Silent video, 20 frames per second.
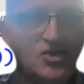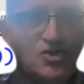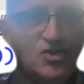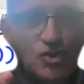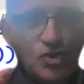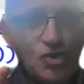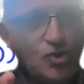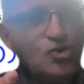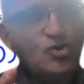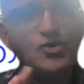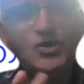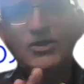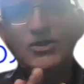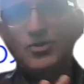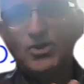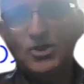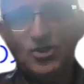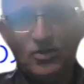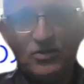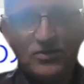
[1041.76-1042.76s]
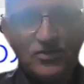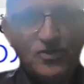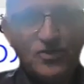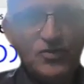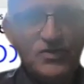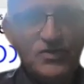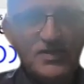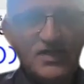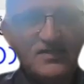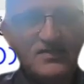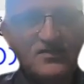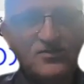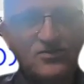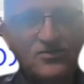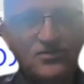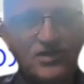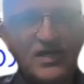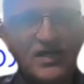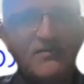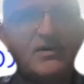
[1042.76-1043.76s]
So usually we don't use
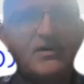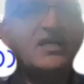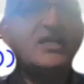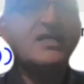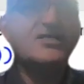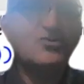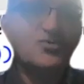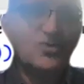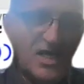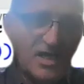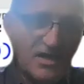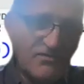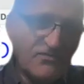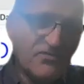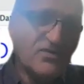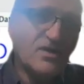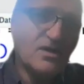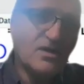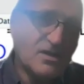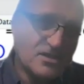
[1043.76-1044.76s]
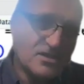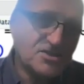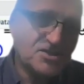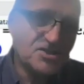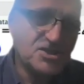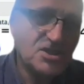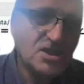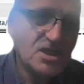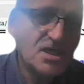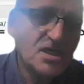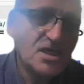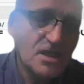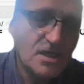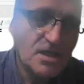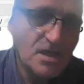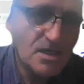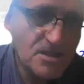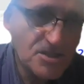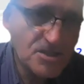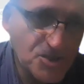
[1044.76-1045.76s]
histogram unless we have a large
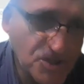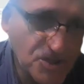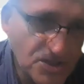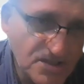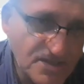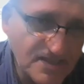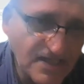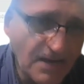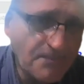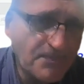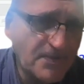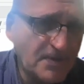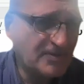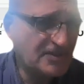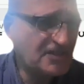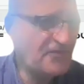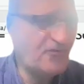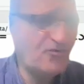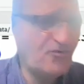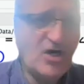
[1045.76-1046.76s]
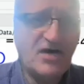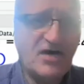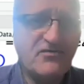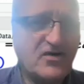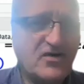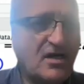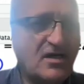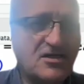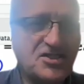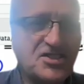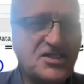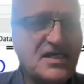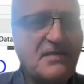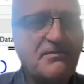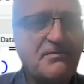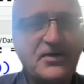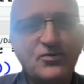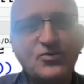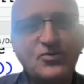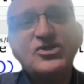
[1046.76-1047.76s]
sample. But if we have a large
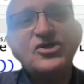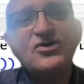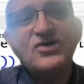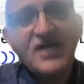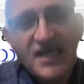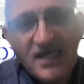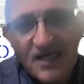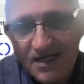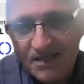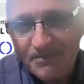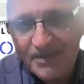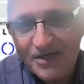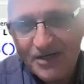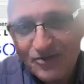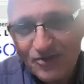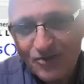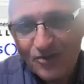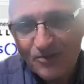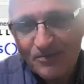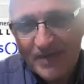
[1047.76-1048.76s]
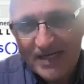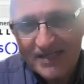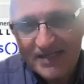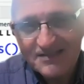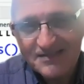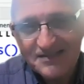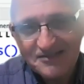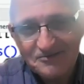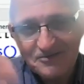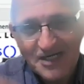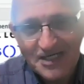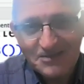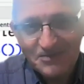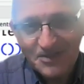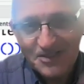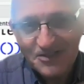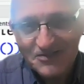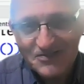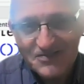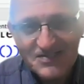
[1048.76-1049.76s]
sample, we don't care about normality, right?
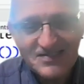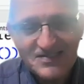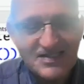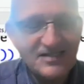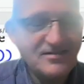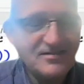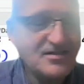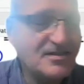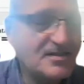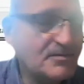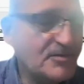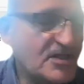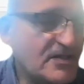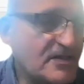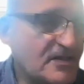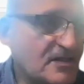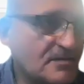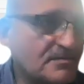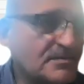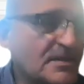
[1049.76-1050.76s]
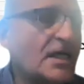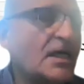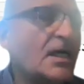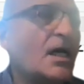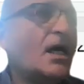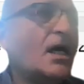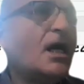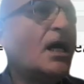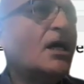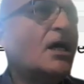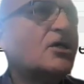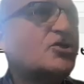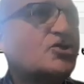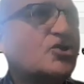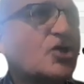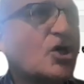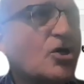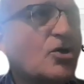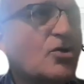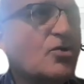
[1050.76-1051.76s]
Because the central limit theorem.
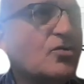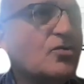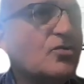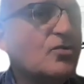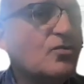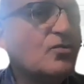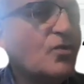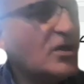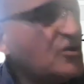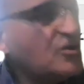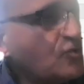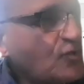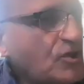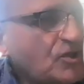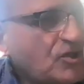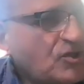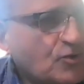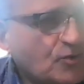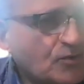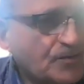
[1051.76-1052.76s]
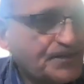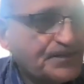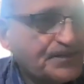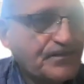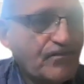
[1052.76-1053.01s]
So what do?